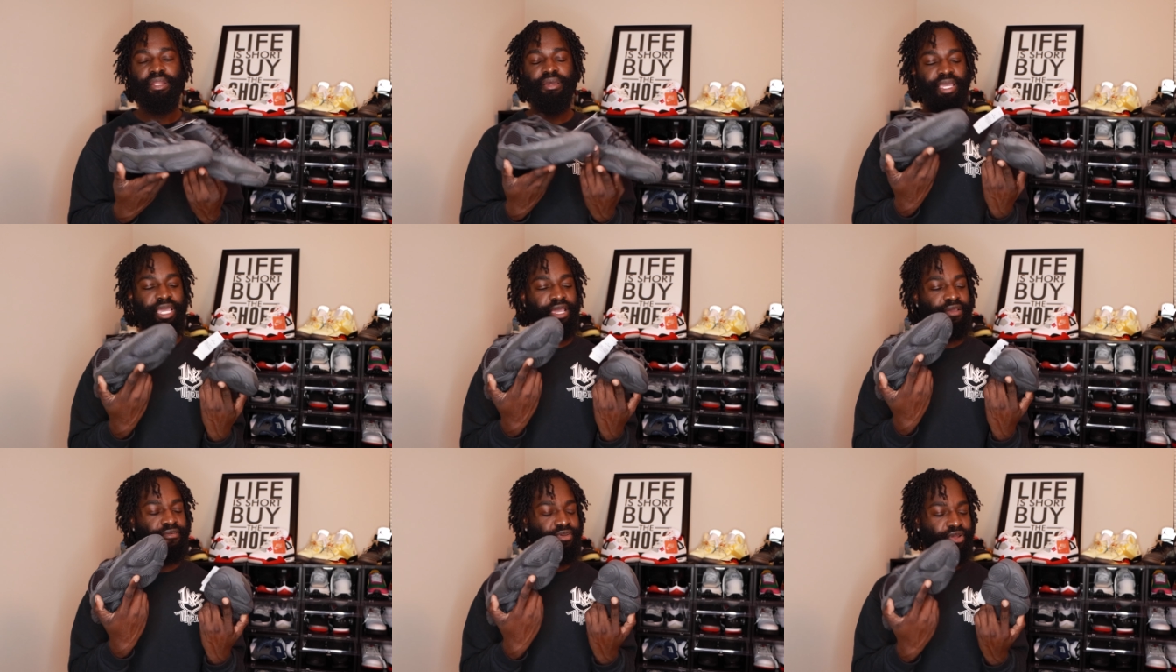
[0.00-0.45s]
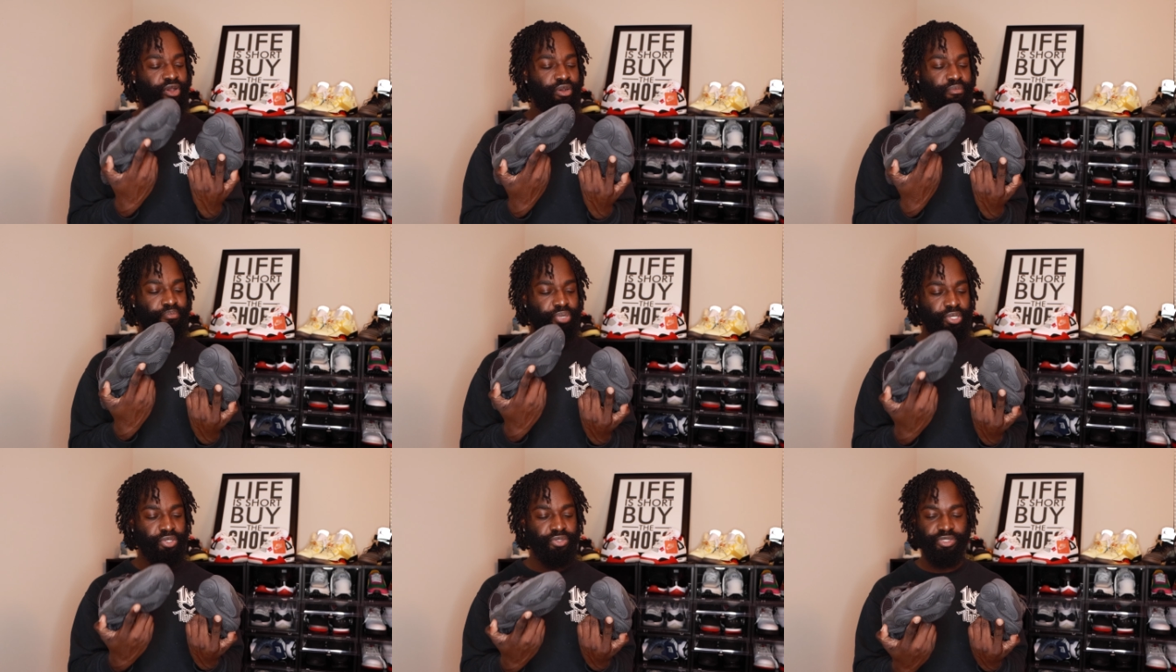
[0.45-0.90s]
It don't have
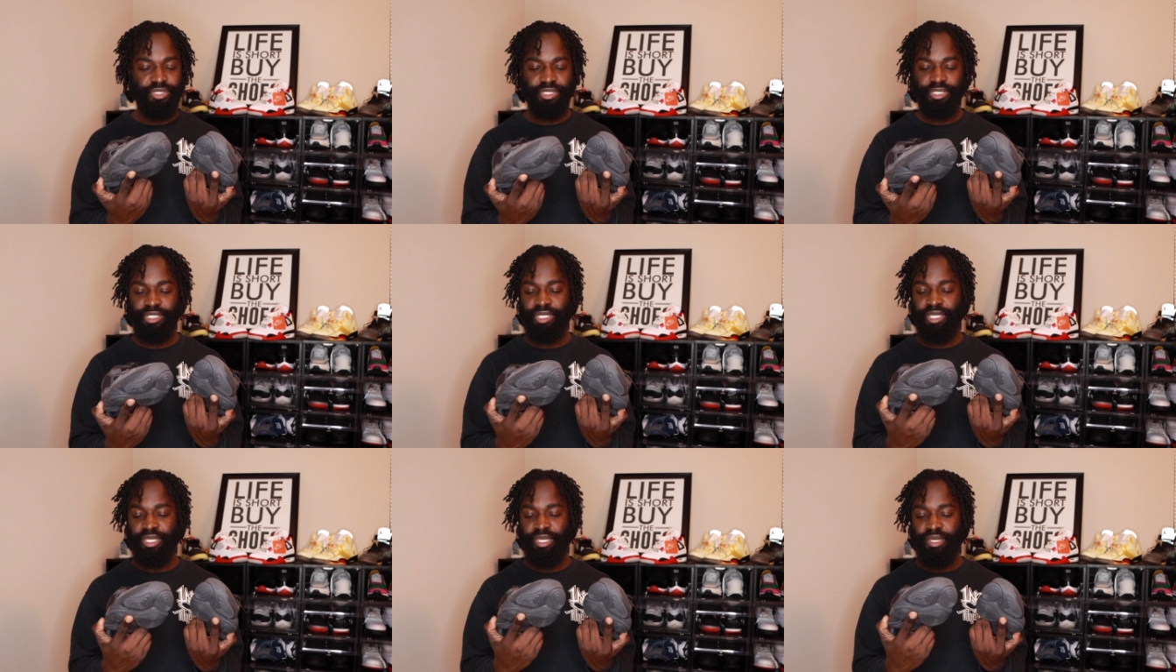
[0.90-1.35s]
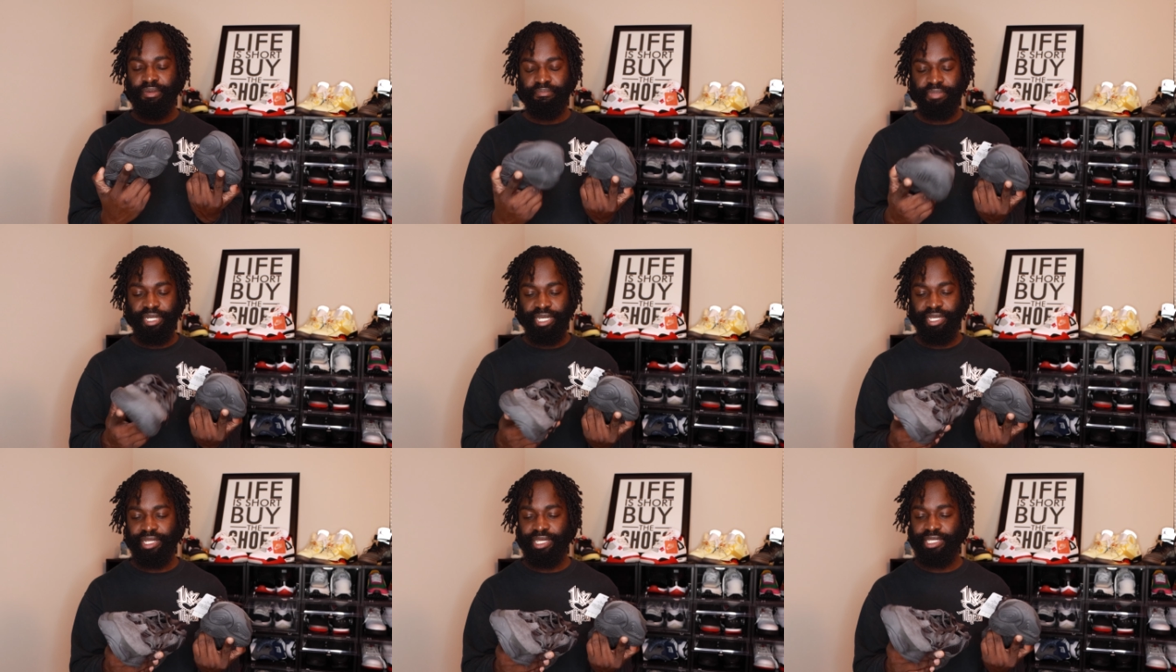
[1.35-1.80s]
no boost,
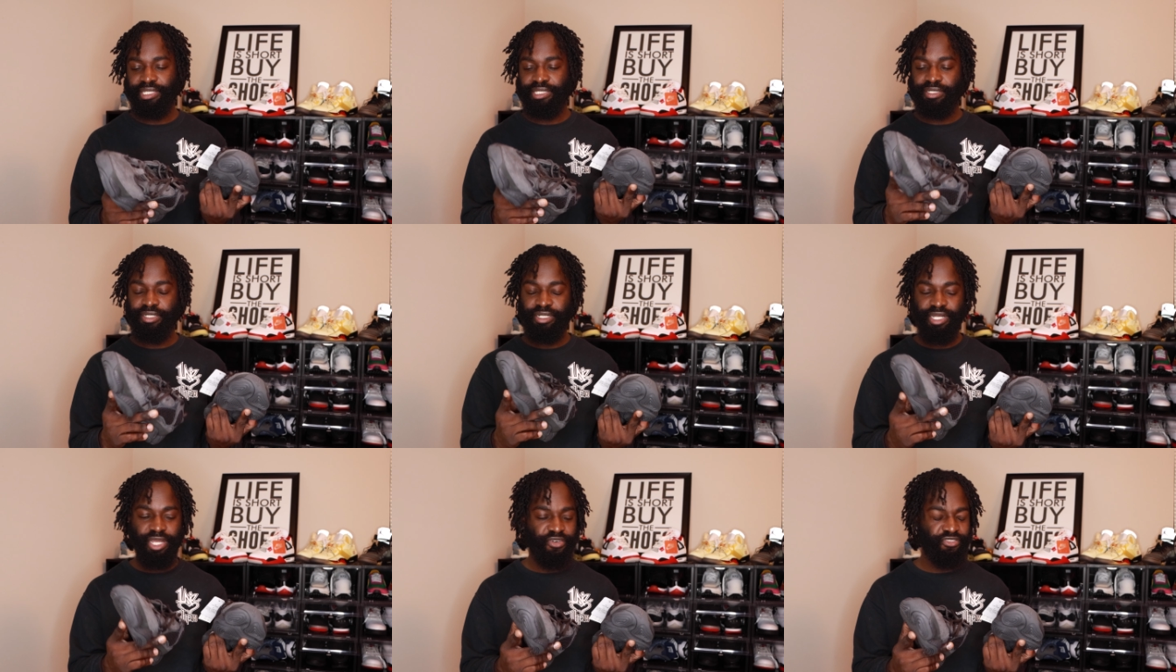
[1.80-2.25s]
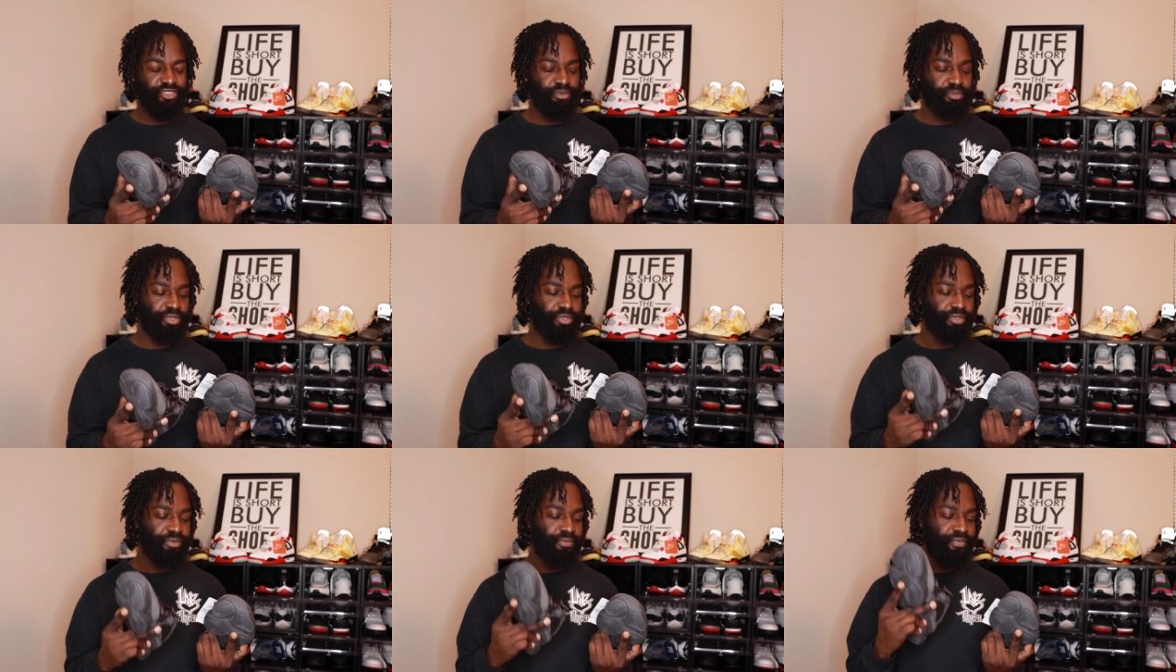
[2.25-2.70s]
but it's still
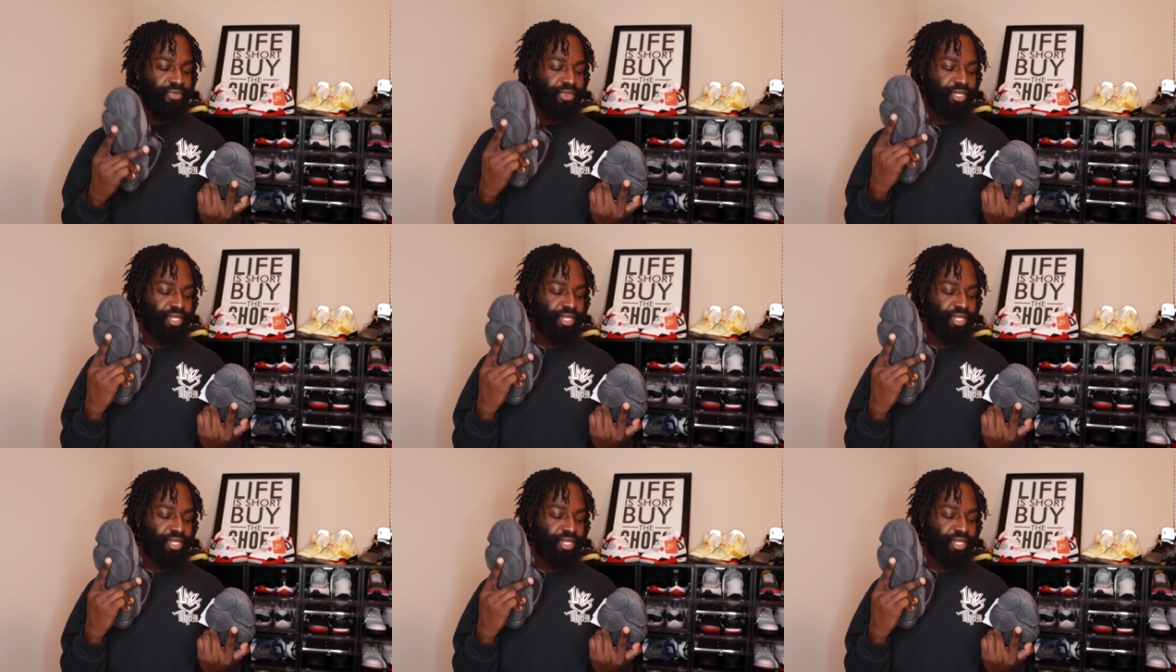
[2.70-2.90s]
comfortable.